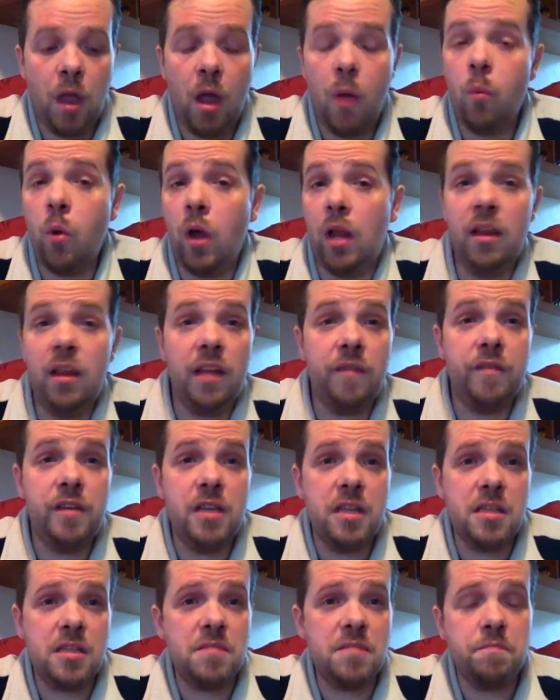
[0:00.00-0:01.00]
Well, if it
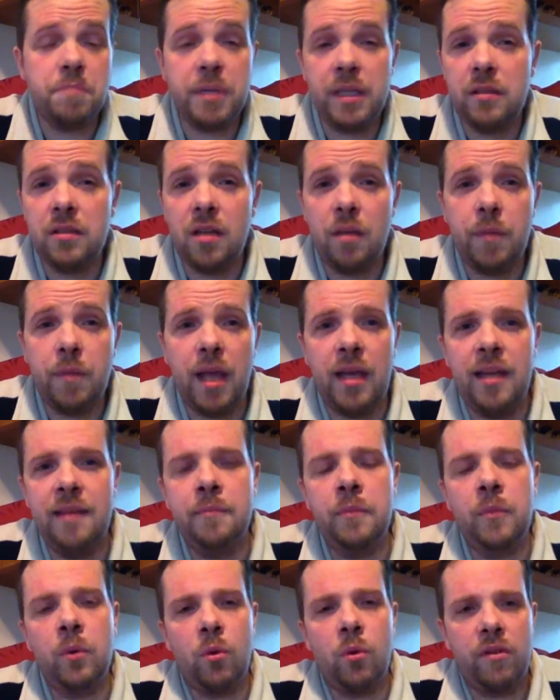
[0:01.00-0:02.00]
doesn't build up any
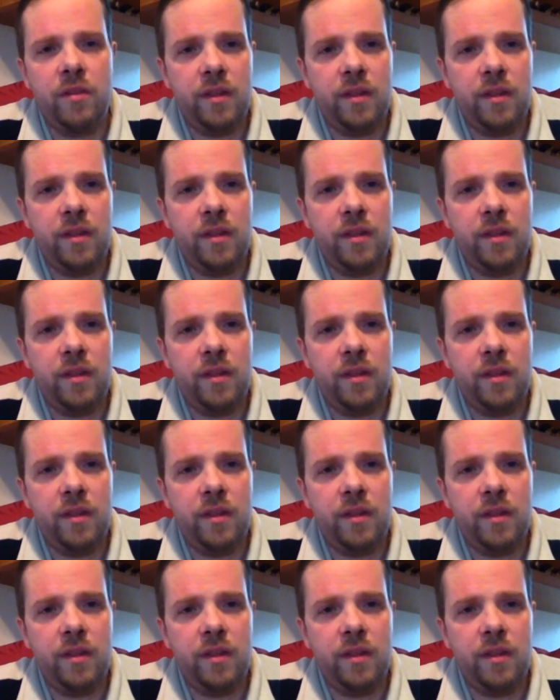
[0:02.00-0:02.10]
more